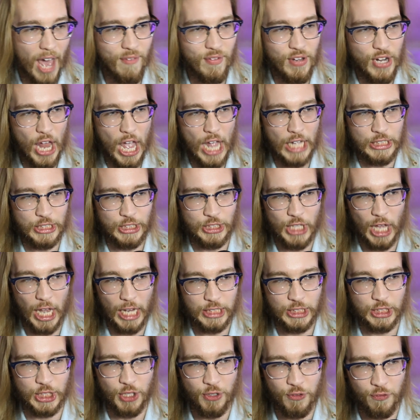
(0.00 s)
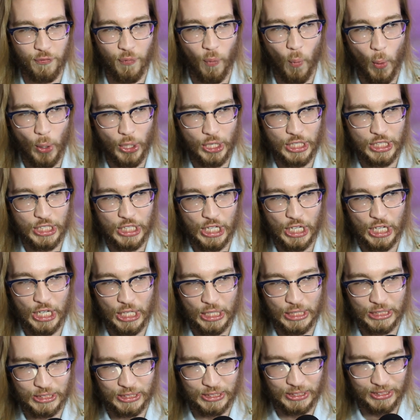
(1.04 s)
haven't had sex in 40
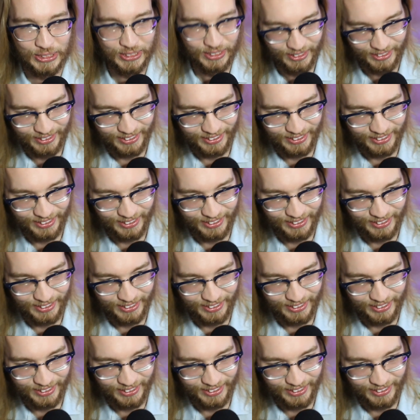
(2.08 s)
years.